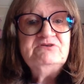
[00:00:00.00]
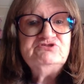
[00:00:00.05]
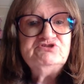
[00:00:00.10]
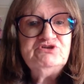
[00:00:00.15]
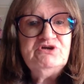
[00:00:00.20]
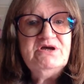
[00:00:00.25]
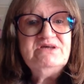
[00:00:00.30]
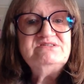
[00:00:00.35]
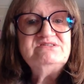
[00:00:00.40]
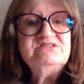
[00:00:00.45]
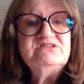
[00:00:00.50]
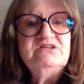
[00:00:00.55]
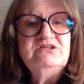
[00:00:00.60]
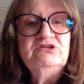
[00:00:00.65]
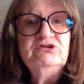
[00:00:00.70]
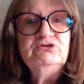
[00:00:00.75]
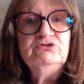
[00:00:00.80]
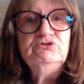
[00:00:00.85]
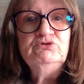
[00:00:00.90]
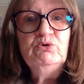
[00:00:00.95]
Trust in
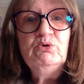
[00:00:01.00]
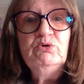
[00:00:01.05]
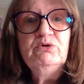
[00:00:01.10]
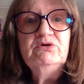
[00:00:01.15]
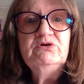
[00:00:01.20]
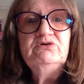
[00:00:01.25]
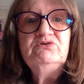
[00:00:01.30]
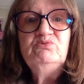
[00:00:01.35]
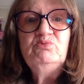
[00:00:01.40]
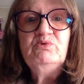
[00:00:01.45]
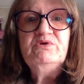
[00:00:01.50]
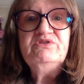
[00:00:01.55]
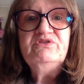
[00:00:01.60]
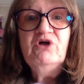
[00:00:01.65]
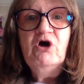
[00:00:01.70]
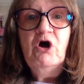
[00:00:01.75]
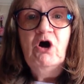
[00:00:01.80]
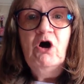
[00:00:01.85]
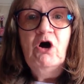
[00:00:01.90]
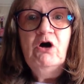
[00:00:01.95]
the Lord with
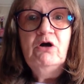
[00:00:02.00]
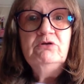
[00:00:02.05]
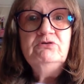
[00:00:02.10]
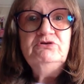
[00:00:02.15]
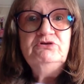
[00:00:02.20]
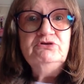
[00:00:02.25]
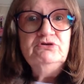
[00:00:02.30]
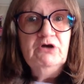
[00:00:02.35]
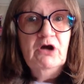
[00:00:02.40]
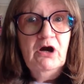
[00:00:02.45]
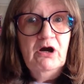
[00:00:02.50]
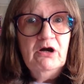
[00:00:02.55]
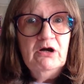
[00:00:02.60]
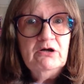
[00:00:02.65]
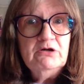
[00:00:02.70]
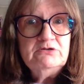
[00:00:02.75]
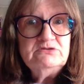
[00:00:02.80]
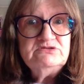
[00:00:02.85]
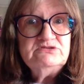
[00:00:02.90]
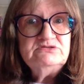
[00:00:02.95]
all your
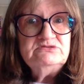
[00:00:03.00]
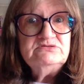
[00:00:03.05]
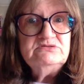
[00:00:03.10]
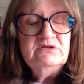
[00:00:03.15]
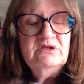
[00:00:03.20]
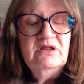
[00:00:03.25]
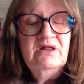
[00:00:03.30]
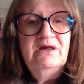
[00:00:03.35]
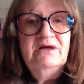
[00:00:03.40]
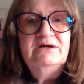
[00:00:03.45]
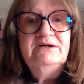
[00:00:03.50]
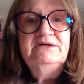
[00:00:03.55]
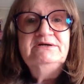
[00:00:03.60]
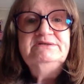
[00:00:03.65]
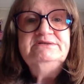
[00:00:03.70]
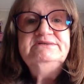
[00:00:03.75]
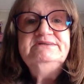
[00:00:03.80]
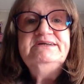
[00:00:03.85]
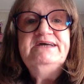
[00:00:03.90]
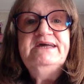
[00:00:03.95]
heart.
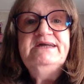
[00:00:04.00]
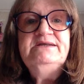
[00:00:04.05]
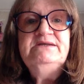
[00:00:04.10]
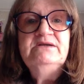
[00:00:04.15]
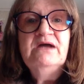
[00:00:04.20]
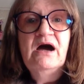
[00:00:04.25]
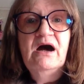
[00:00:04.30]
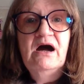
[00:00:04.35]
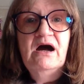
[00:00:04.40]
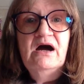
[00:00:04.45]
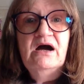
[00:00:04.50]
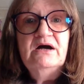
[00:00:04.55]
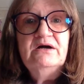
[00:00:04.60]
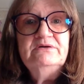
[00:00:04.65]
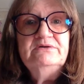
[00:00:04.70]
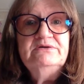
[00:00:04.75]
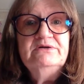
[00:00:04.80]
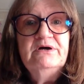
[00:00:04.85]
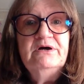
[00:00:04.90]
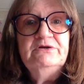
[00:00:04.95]
Lean not
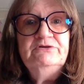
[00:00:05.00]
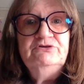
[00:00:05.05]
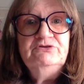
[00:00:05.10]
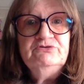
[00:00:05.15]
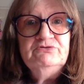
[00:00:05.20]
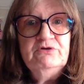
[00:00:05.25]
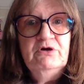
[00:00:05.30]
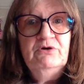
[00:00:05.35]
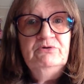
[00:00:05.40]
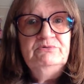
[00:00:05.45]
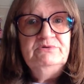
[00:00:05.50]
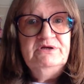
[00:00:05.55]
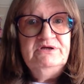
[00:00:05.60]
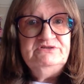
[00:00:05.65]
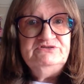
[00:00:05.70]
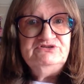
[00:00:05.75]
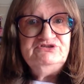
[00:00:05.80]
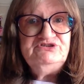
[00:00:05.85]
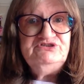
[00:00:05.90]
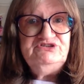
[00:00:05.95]
on your own
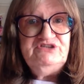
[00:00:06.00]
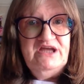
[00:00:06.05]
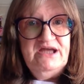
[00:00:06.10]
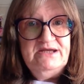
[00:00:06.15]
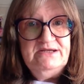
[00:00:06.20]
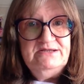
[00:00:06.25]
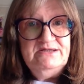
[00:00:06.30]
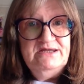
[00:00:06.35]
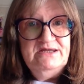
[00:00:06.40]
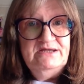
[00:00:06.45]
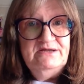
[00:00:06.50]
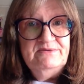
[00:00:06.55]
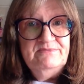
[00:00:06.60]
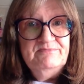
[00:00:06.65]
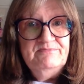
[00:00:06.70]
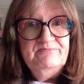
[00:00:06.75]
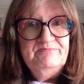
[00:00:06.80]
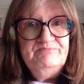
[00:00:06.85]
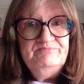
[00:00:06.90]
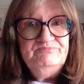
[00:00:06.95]
understanding.
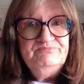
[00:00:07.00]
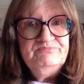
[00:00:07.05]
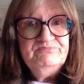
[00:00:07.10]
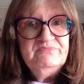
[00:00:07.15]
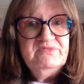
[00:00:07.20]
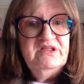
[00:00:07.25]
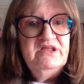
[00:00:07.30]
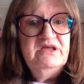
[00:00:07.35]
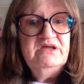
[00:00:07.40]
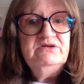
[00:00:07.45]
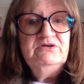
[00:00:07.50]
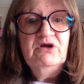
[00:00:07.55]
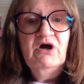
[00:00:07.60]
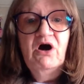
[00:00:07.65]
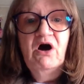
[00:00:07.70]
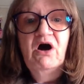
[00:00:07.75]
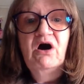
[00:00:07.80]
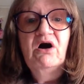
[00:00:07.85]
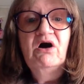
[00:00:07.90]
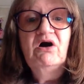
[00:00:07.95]
In
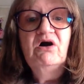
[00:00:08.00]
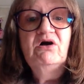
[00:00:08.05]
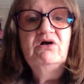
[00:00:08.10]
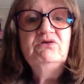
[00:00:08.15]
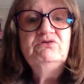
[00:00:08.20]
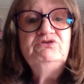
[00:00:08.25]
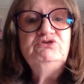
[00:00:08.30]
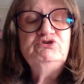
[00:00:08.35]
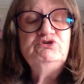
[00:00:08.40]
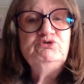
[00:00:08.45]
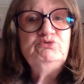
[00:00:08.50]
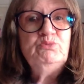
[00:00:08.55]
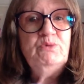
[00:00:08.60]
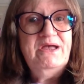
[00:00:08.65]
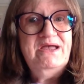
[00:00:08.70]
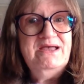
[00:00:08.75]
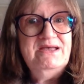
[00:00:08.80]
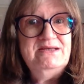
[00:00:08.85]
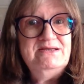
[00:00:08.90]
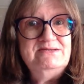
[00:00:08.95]
all your
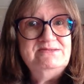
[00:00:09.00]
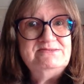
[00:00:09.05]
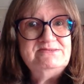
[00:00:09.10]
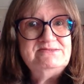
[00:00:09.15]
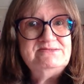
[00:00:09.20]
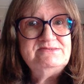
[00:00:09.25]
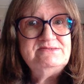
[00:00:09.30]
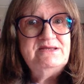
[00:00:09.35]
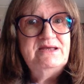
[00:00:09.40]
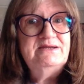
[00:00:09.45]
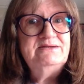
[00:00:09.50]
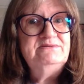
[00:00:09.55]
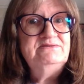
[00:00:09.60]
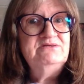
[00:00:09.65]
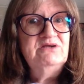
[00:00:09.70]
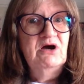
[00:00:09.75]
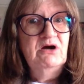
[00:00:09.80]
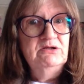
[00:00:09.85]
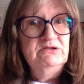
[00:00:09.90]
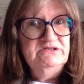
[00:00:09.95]
ways,
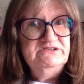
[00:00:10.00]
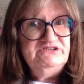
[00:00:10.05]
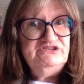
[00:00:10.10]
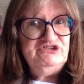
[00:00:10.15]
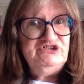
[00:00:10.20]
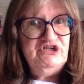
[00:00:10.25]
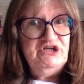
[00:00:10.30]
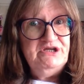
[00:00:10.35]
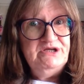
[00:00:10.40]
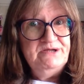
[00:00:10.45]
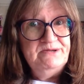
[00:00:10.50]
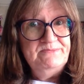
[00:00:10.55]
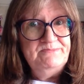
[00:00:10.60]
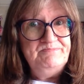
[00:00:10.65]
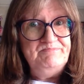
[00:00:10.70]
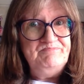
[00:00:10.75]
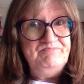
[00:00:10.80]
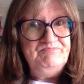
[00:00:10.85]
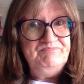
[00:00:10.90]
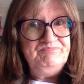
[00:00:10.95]
acknowledge
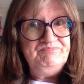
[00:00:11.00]
Him,